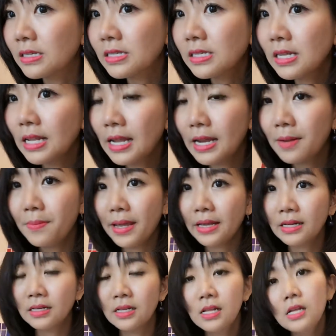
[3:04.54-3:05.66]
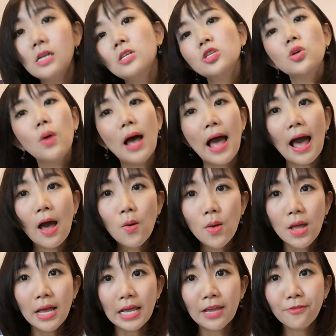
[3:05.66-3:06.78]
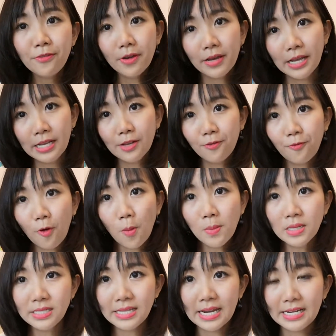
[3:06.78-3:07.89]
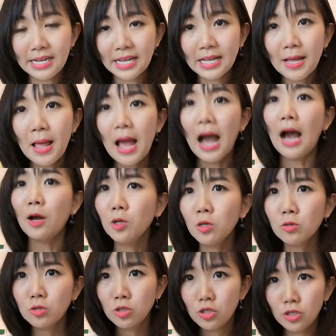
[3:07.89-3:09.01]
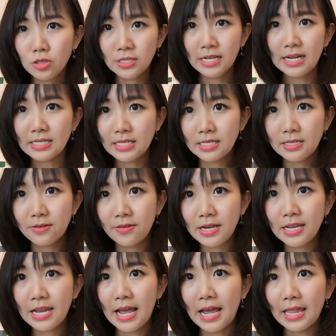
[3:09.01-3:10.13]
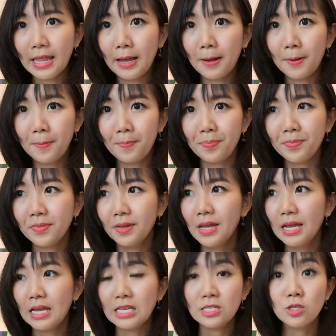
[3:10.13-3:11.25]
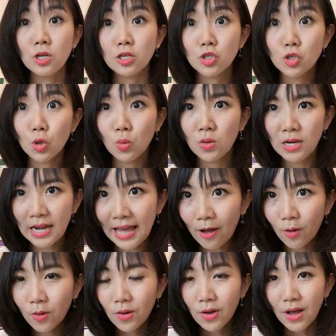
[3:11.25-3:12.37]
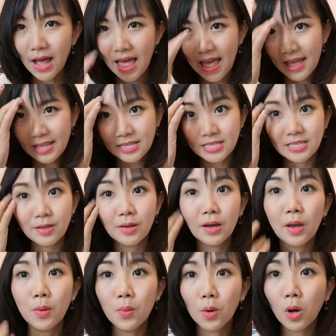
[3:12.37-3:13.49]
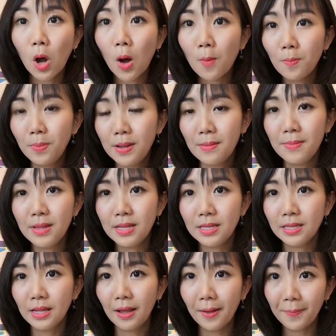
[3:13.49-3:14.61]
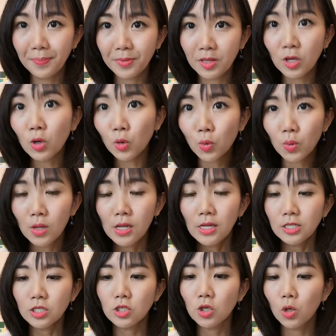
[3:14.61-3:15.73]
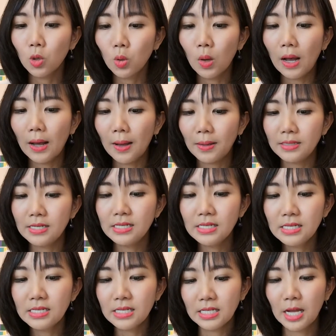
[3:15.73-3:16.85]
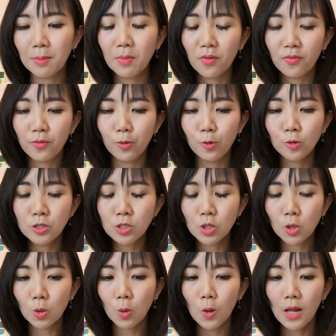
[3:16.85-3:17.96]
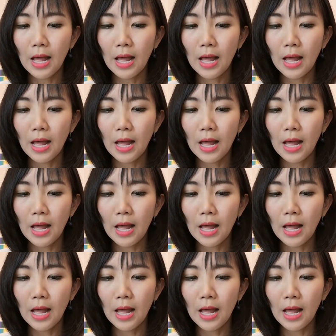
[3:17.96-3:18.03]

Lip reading: is a little bigger. So how, if you're in a formal setting, how do you choose the accessory that is not so loud and it will complement you? So this is the thumb of rule. So